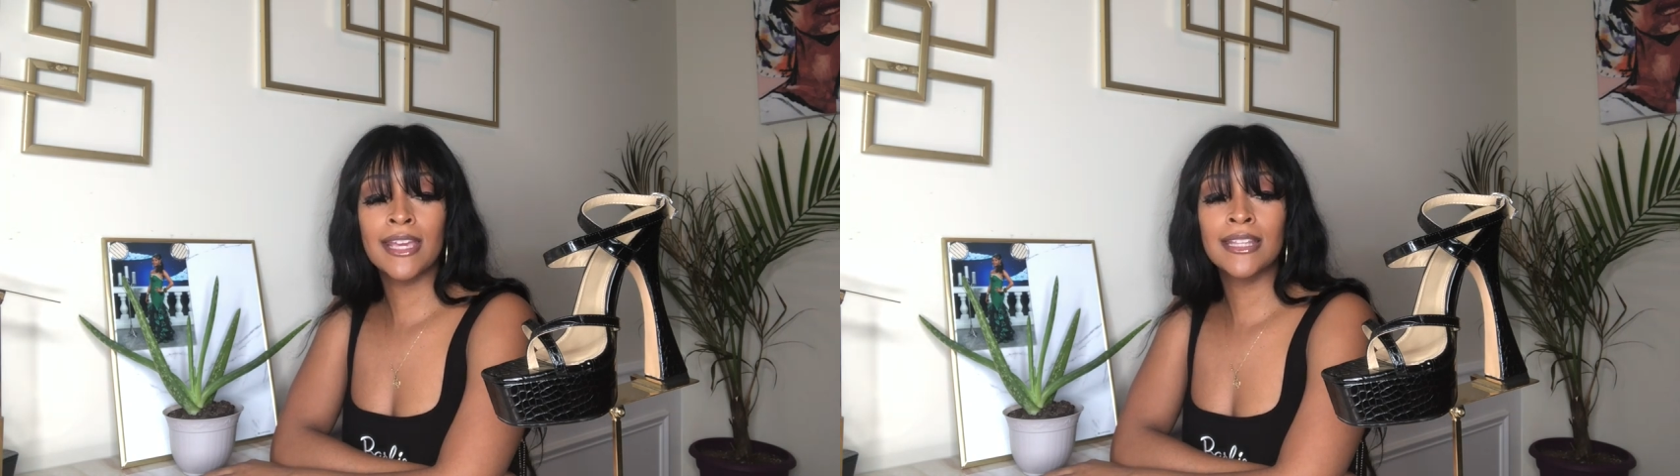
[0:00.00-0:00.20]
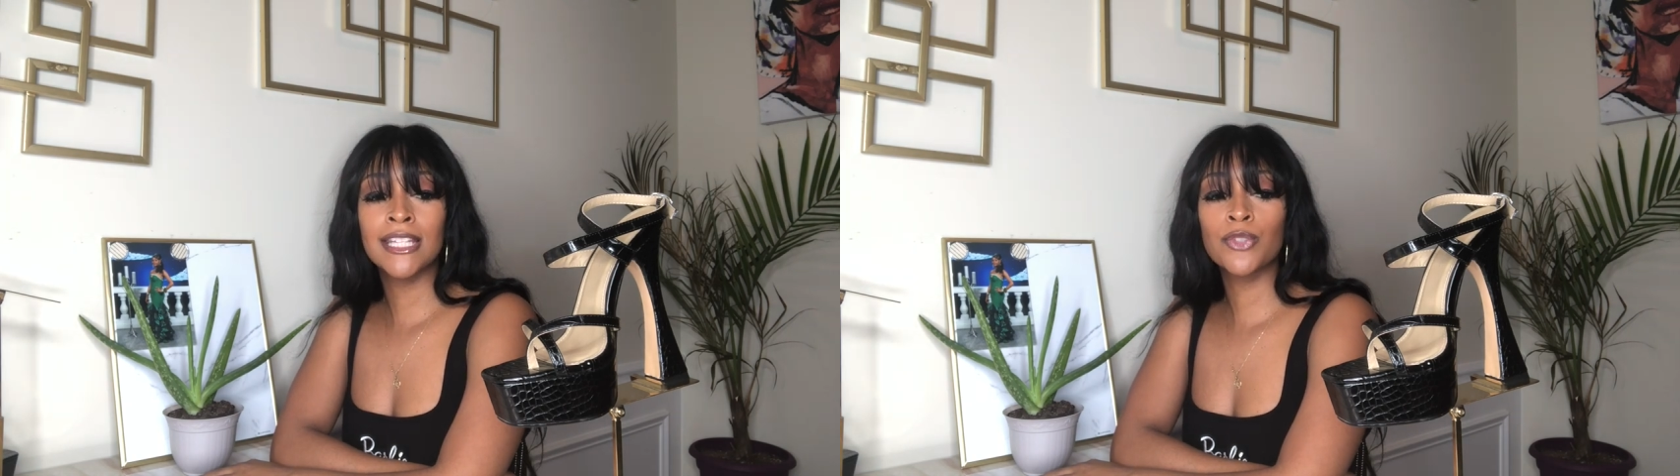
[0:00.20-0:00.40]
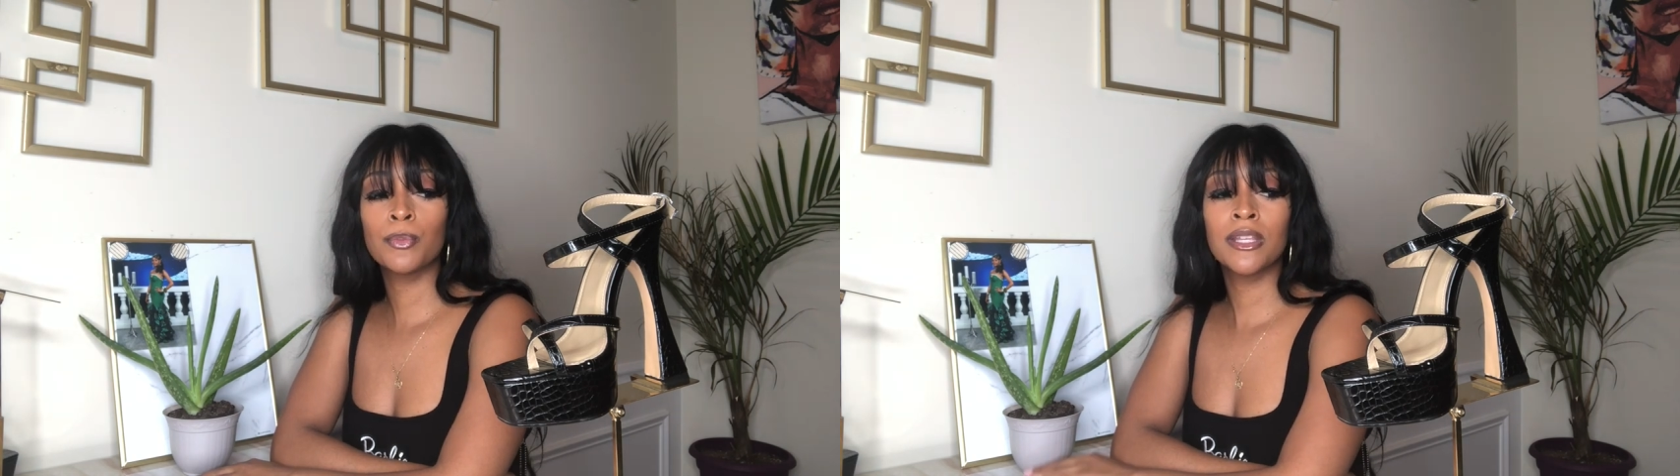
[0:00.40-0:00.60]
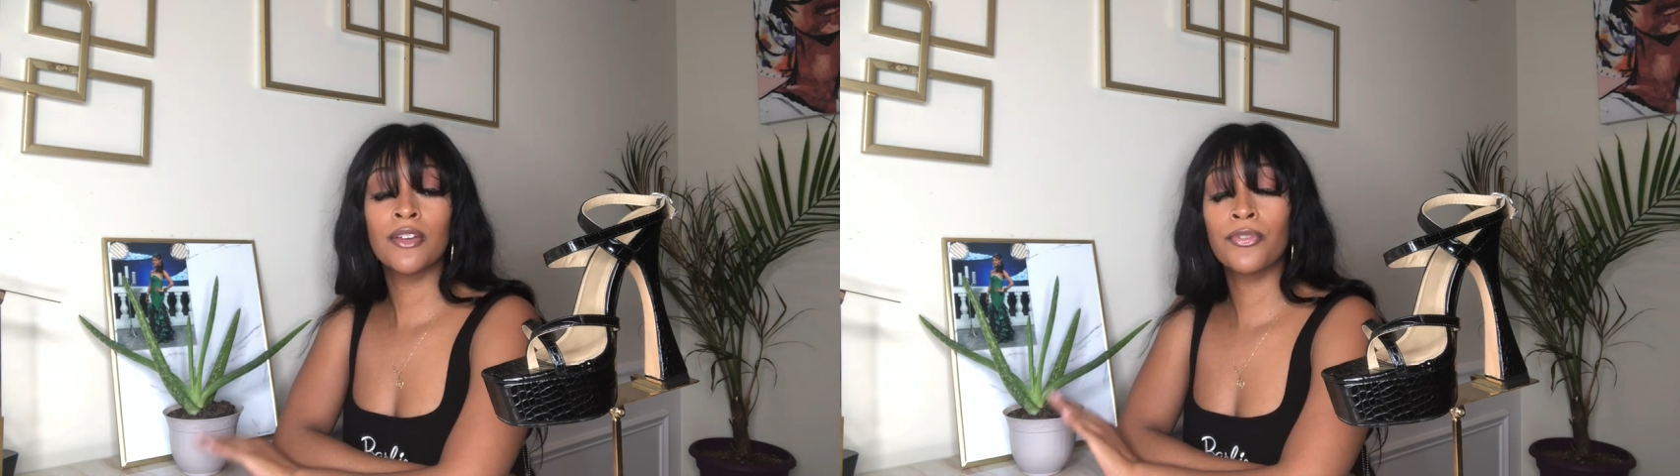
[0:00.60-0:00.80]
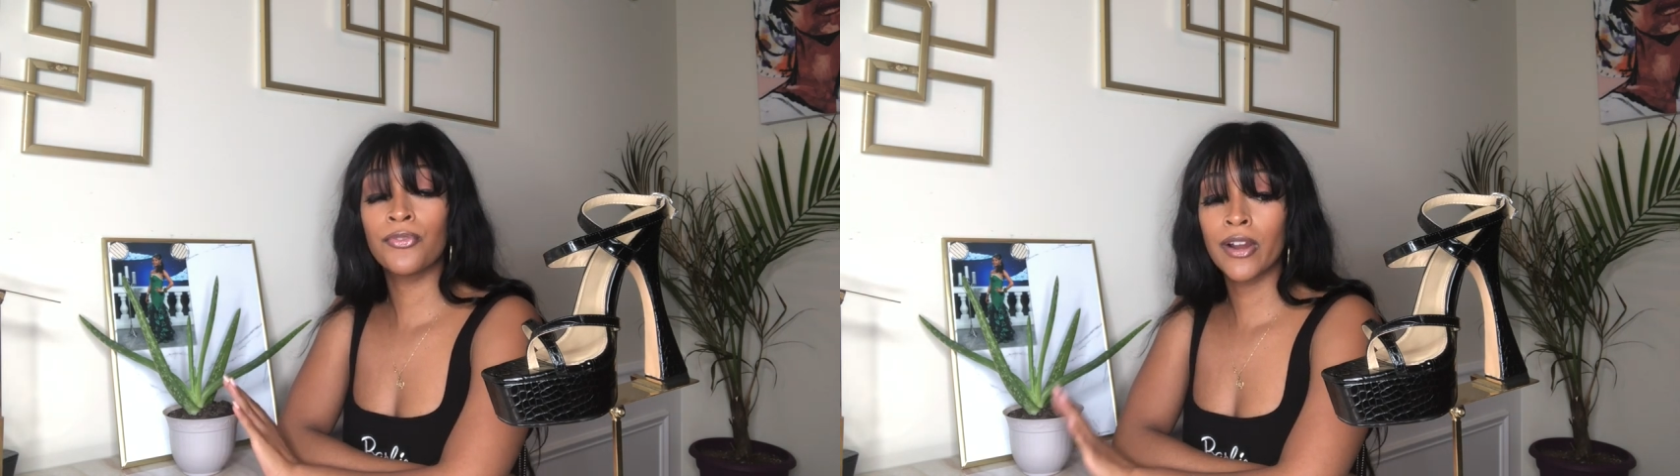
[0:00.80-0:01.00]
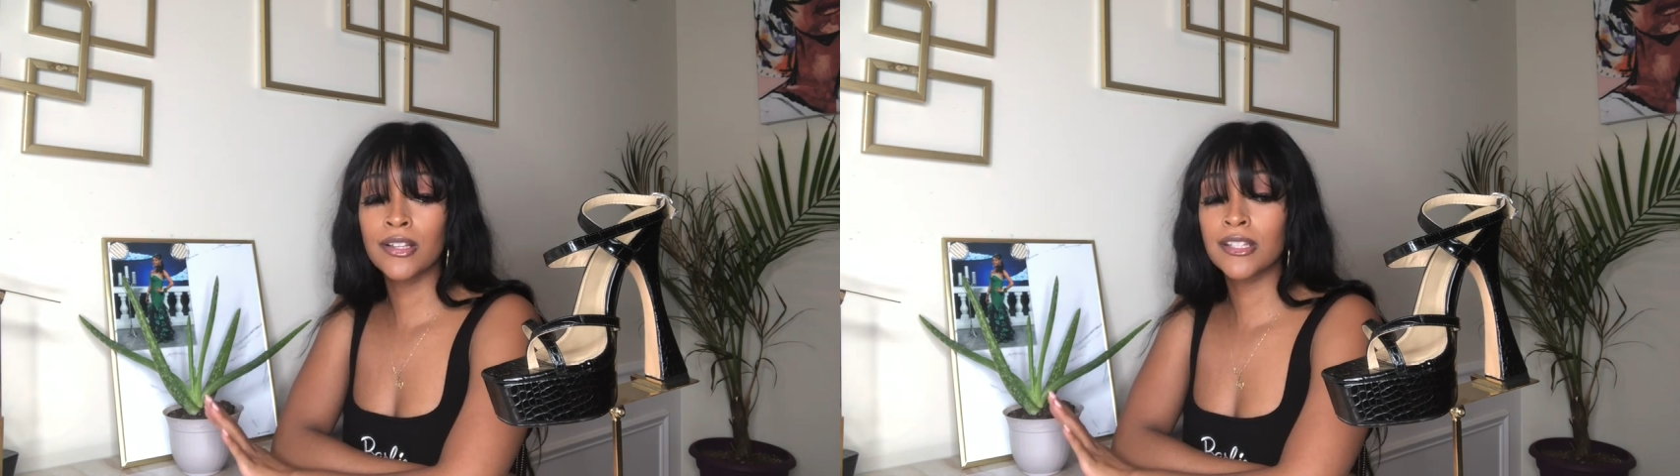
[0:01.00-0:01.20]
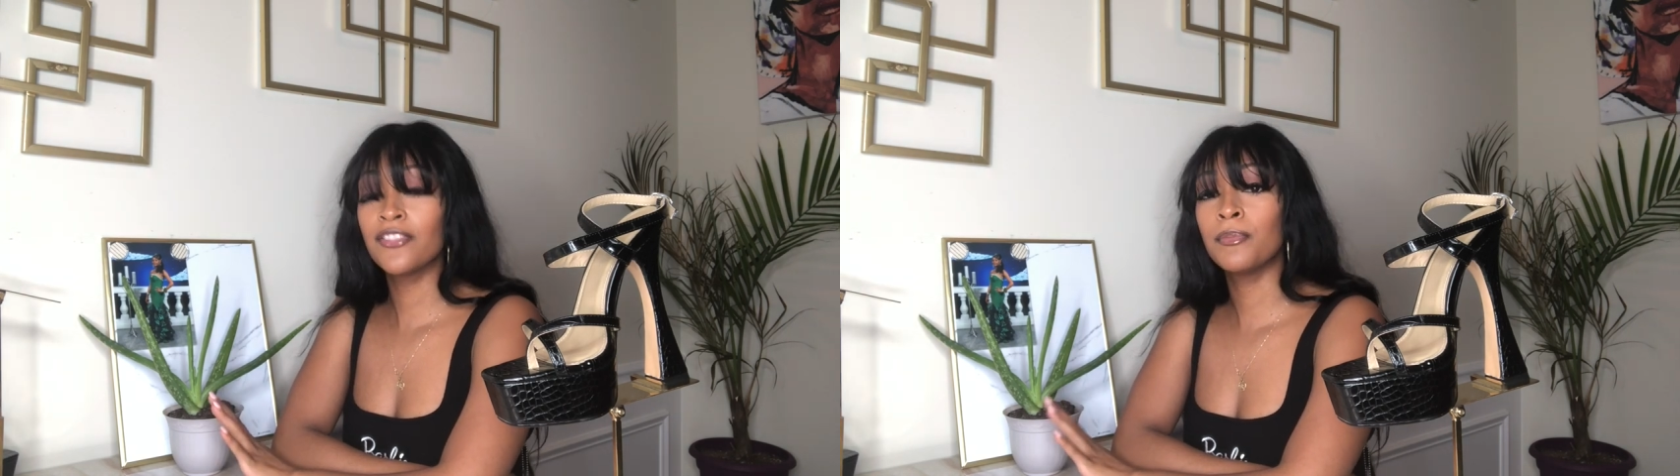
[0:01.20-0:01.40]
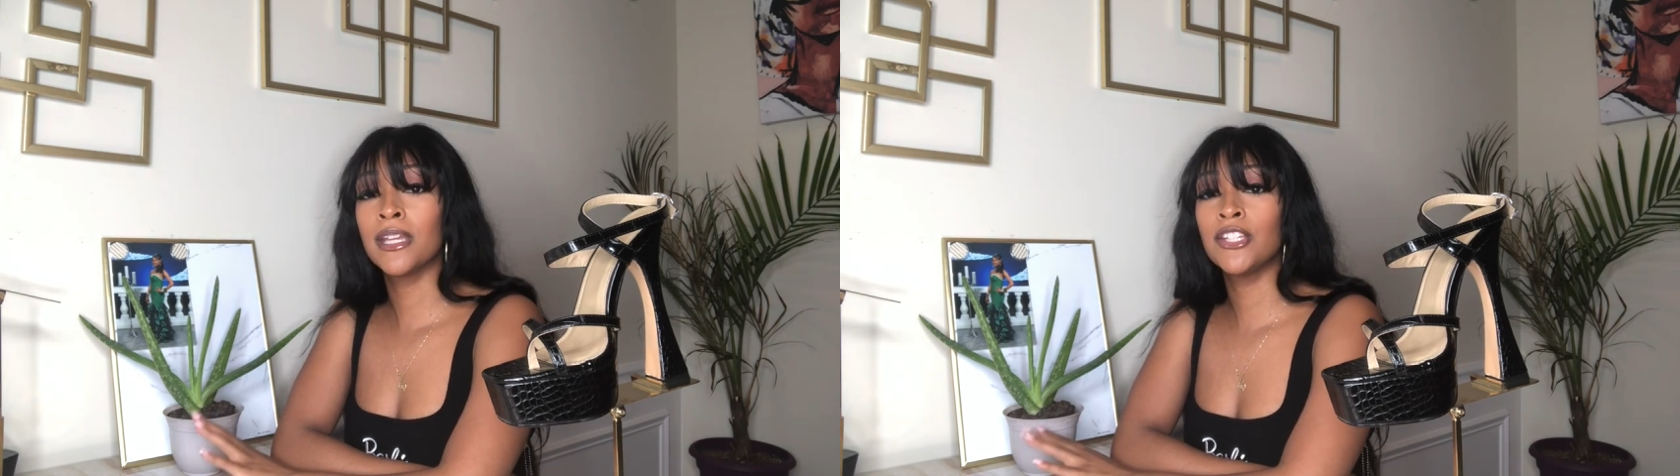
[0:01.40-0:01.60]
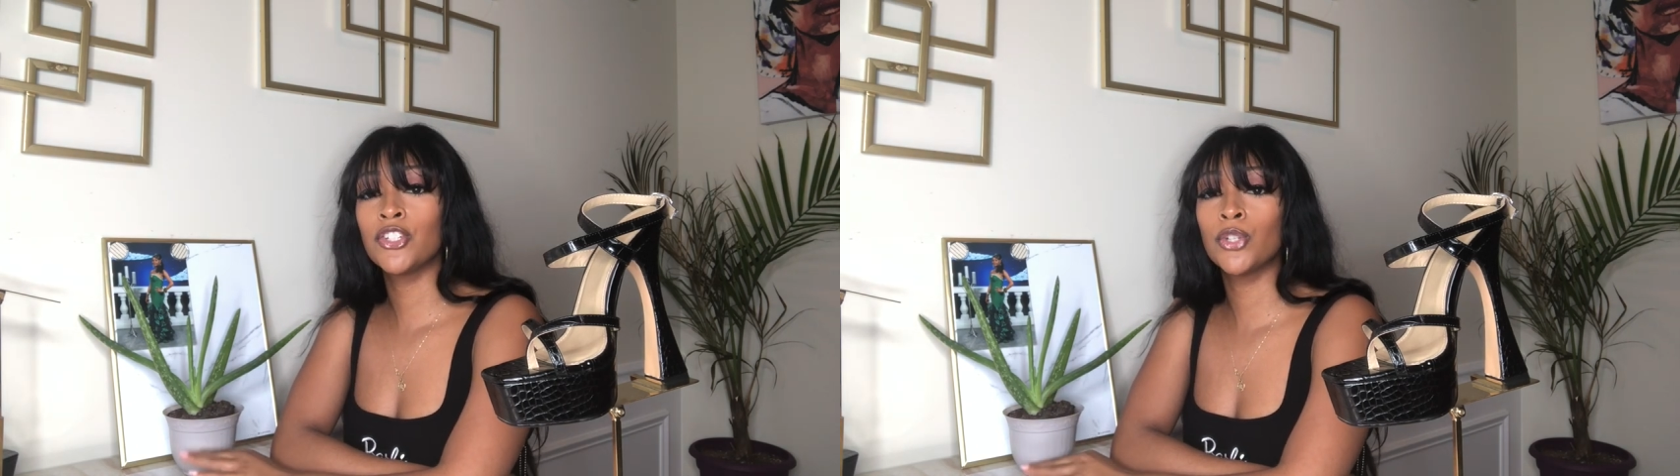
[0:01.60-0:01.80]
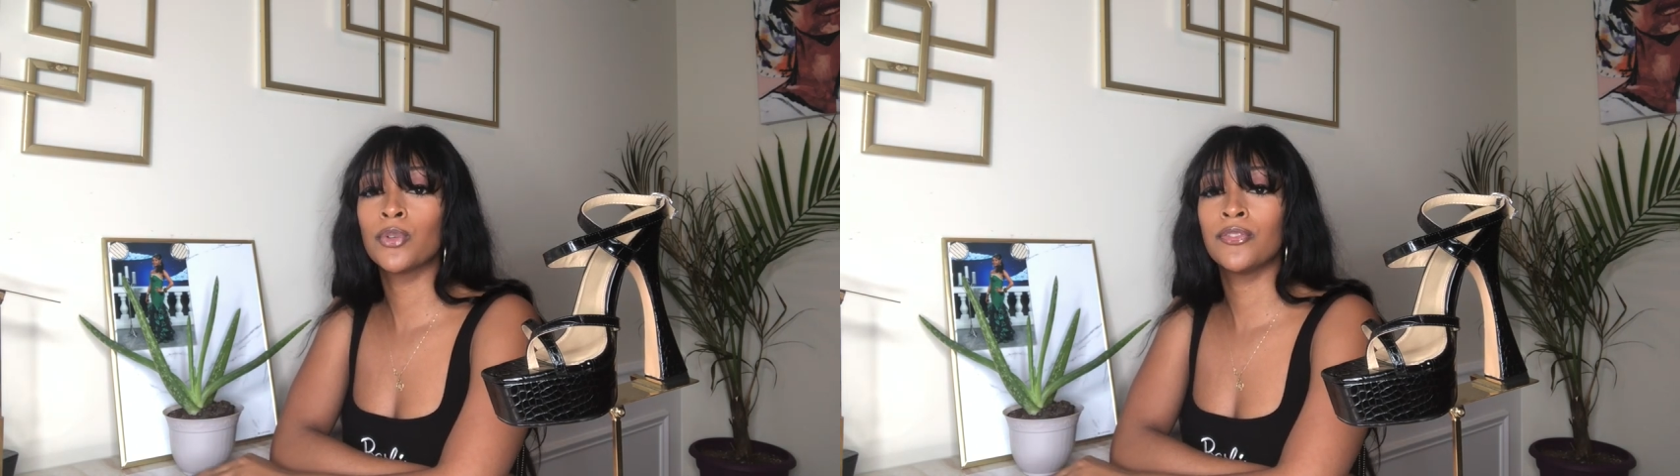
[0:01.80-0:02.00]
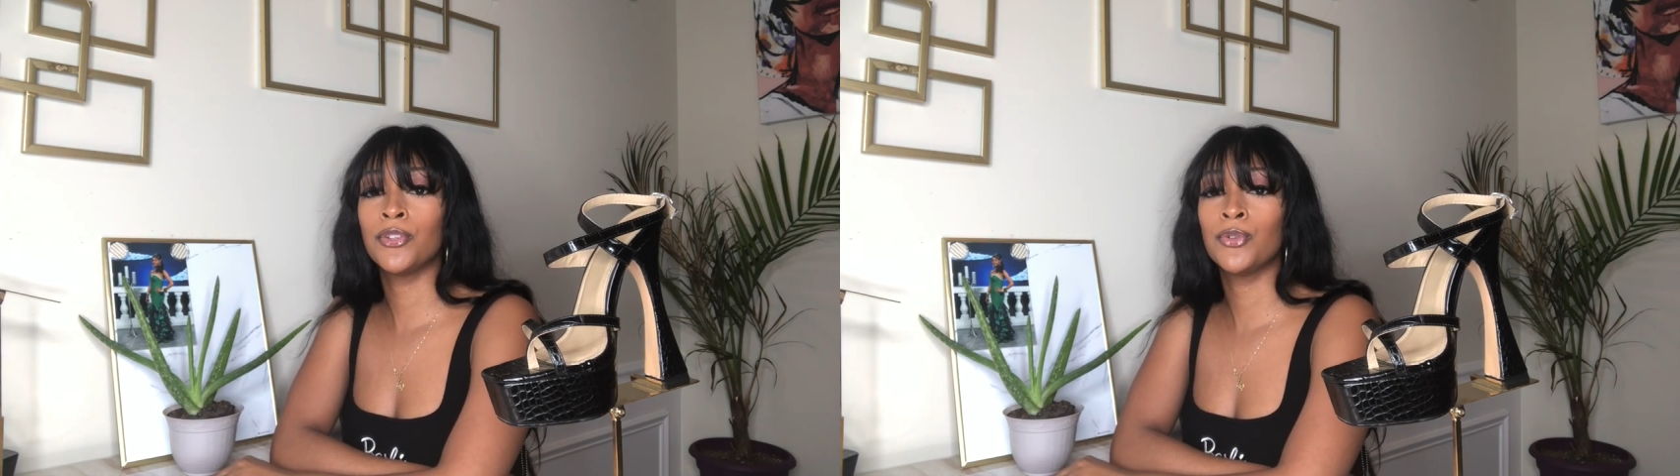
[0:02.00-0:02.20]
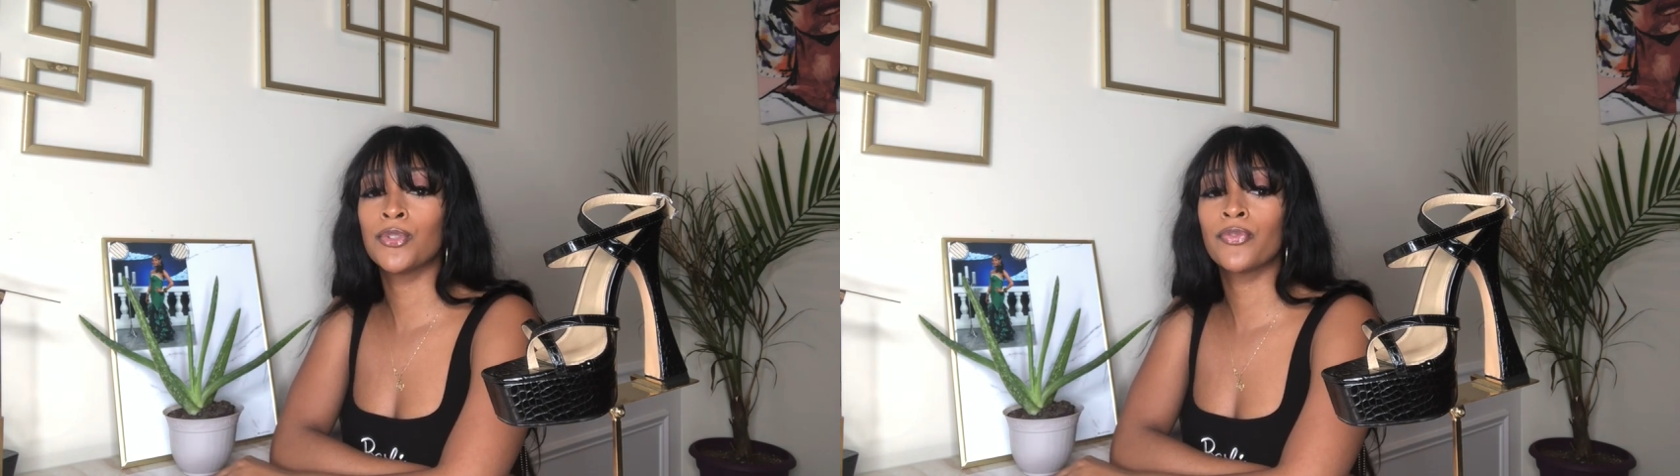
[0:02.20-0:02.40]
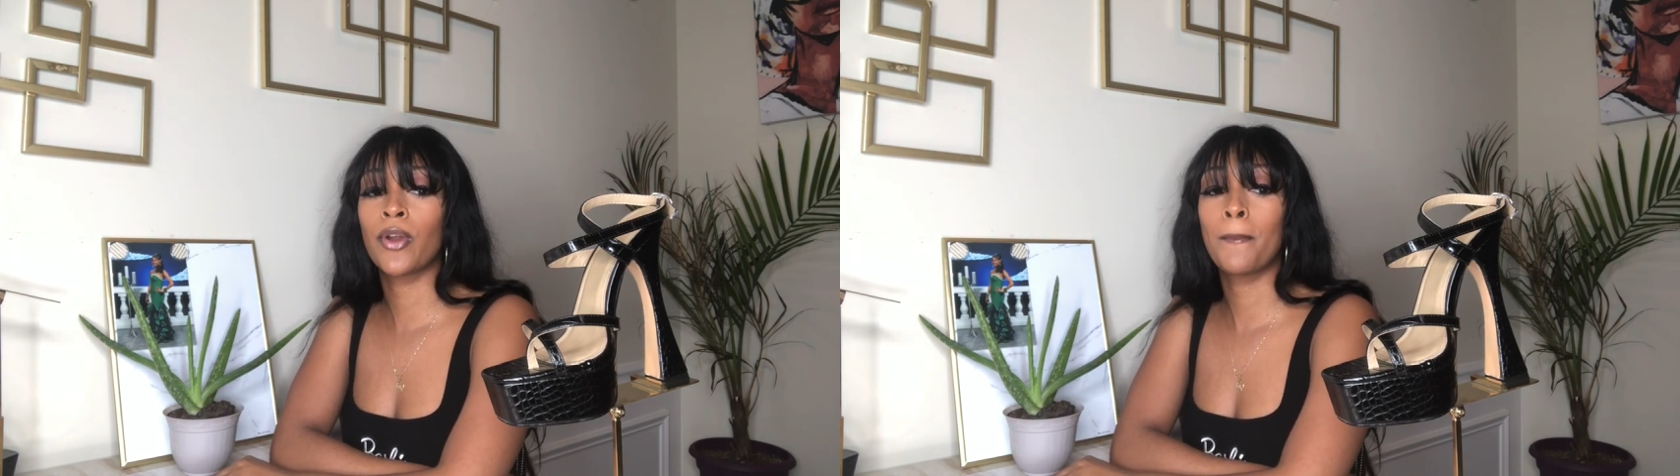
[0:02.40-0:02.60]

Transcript: and this will be the first of many shoe reviews for